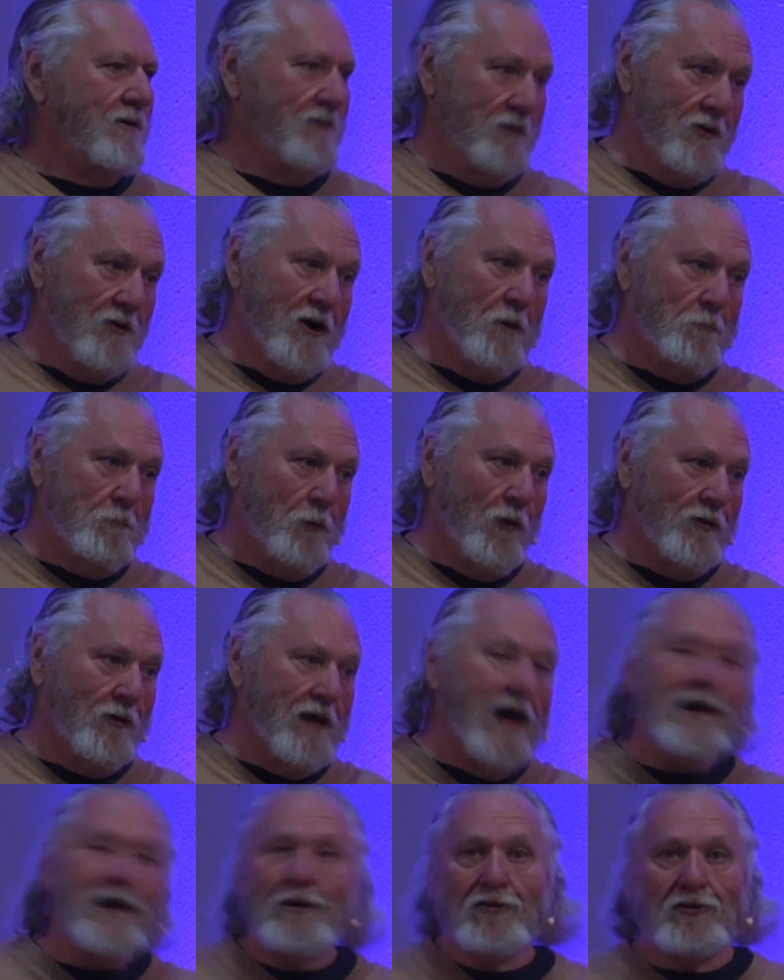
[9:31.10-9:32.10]
you know how important
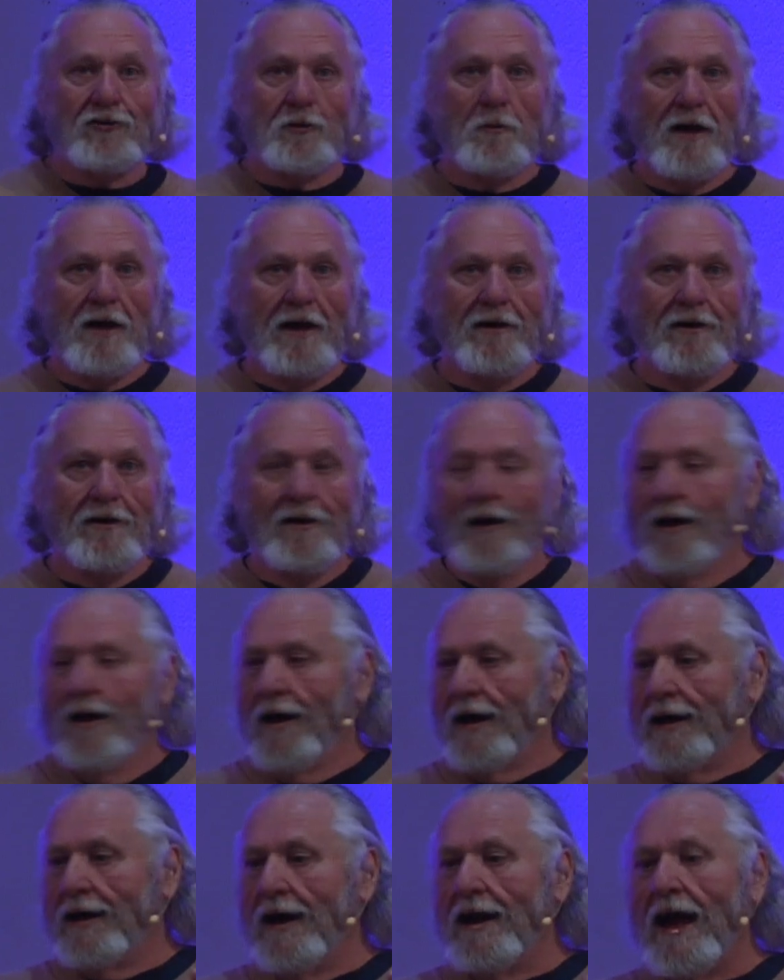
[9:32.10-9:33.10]
that is to me?
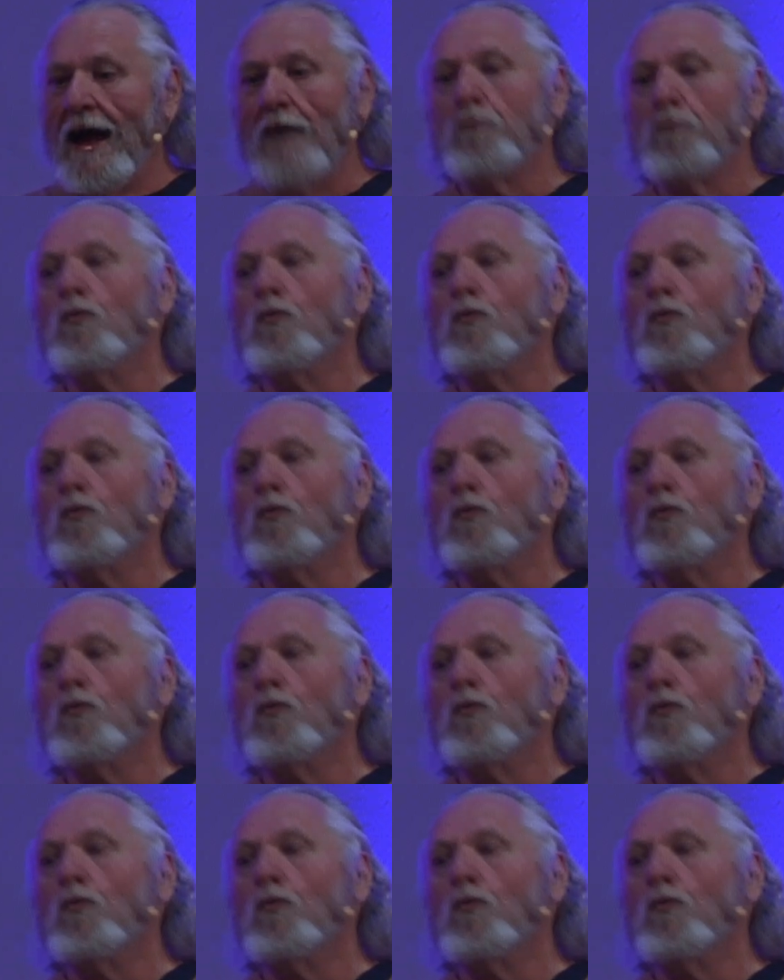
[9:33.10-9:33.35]
I can't have